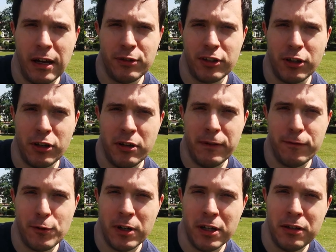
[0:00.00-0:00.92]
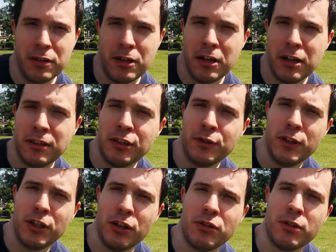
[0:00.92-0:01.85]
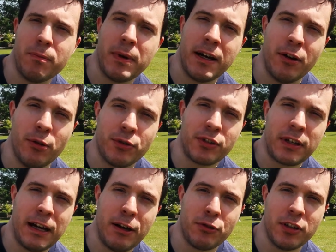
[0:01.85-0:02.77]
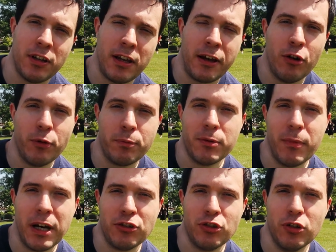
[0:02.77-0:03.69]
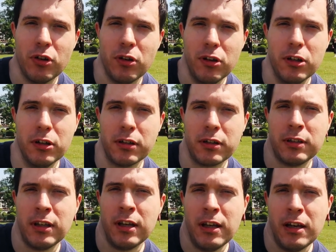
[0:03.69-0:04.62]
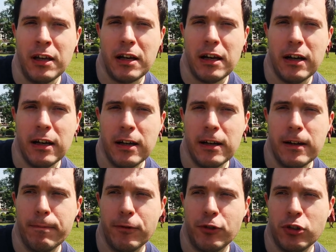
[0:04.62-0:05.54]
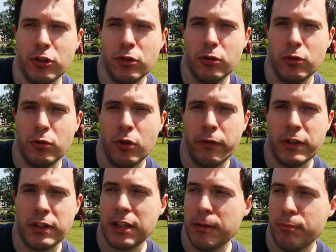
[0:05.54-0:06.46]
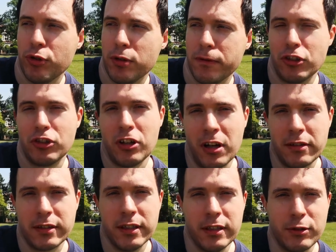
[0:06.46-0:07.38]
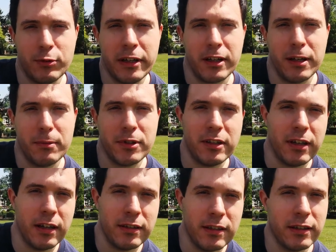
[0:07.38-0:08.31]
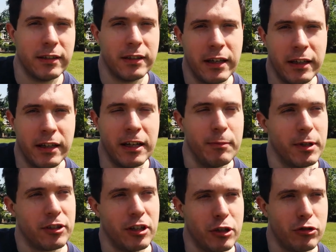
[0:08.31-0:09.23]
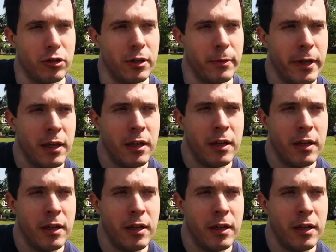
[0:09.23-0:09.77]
How's it going, everyone? This video is about how to like optimize your looks to obviously improve your chances when it comes to dating, day game, etc.